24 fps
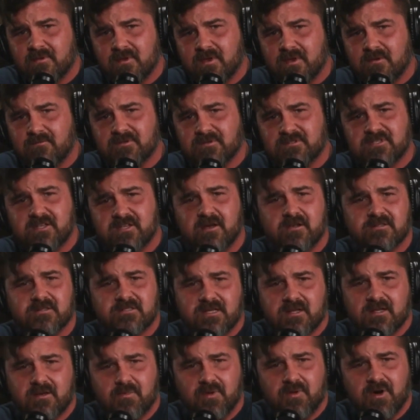if it's
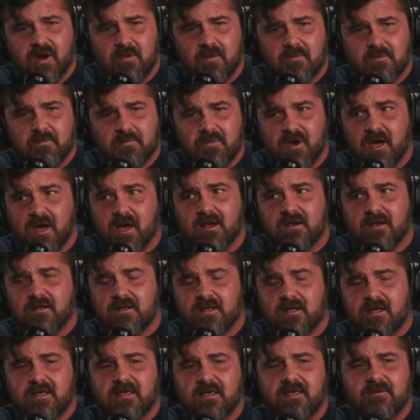causing a problem, not
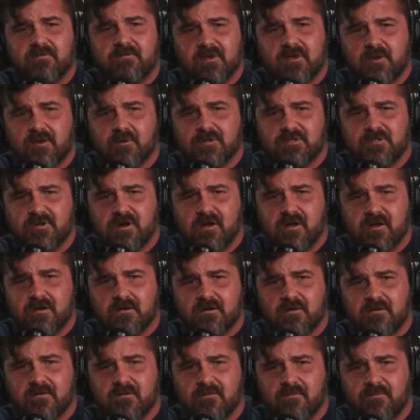giving you a
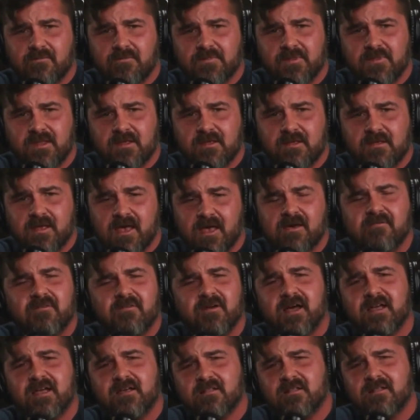drug. Have
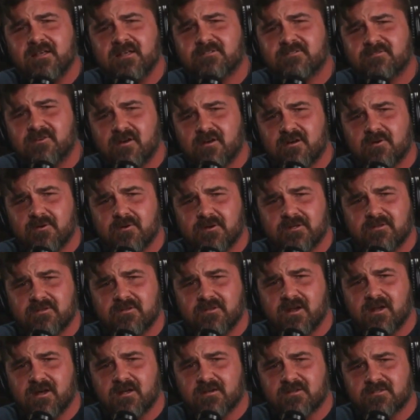high cholesterol and go into
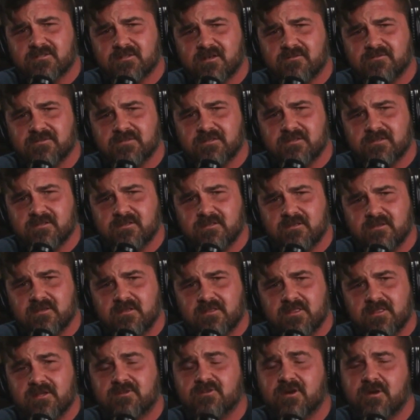the doctor's office.
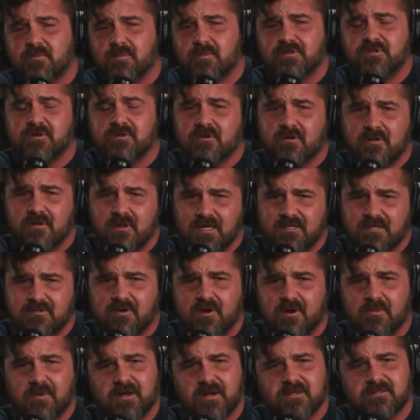They'll try to put you on
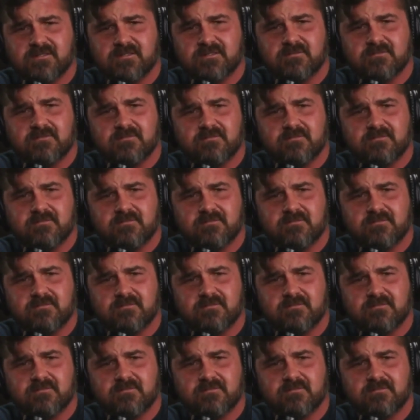cholesterol medicine.